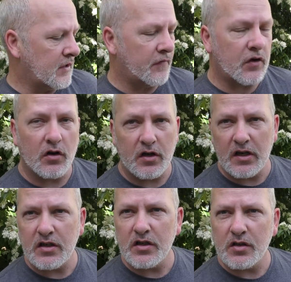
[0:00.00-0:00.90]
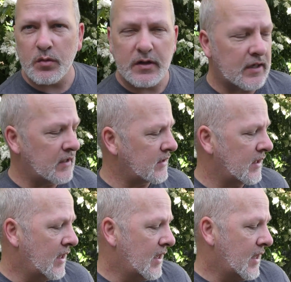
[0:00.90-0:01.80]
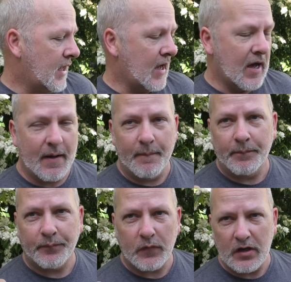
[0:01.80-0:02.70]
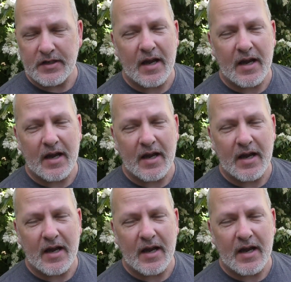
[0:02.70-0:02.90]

So if you've got any issues with this, you